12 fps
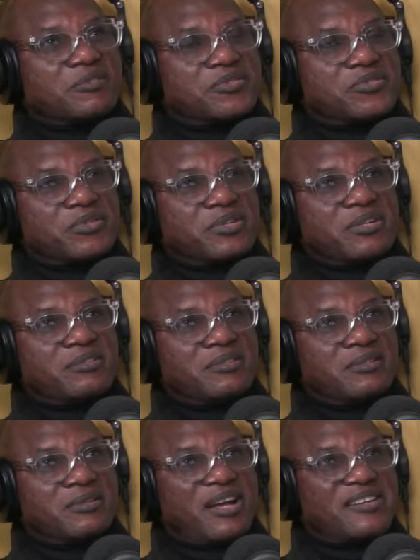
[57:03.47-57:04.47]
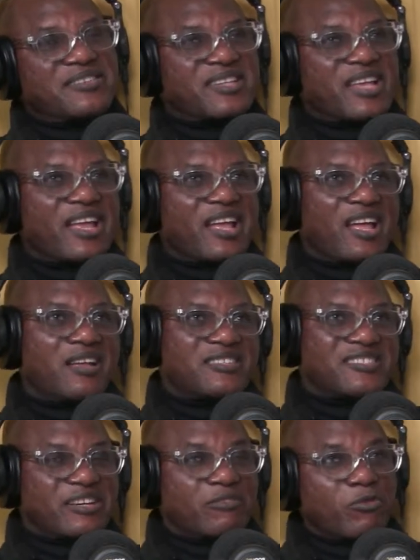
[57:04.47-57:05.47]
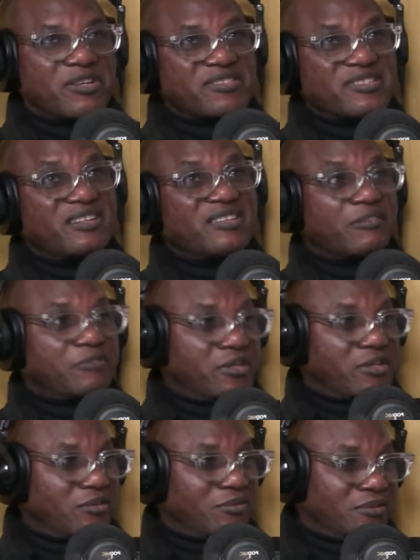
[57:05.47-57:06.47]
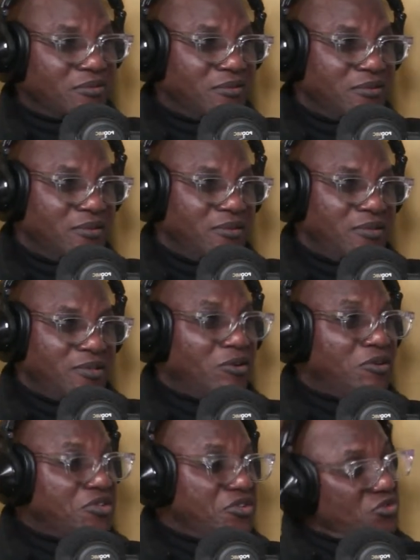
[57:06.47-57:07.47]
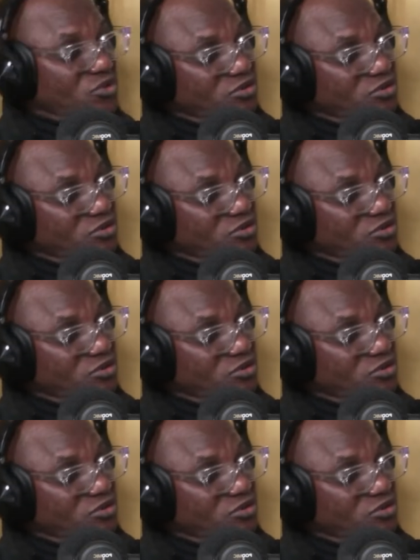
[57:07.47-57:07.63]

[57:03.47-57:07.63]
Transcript: I was doing, I sell cars in Western Avenue, all these